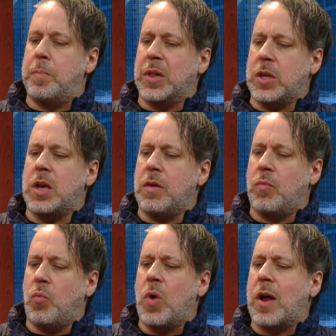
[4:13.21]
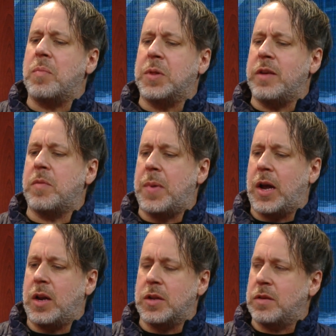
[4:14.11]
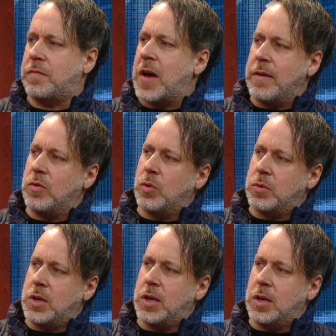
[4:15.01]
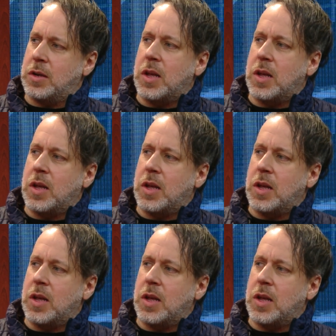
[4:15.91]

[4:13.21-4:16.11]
believe what I believe about it as a five year old kid, mm.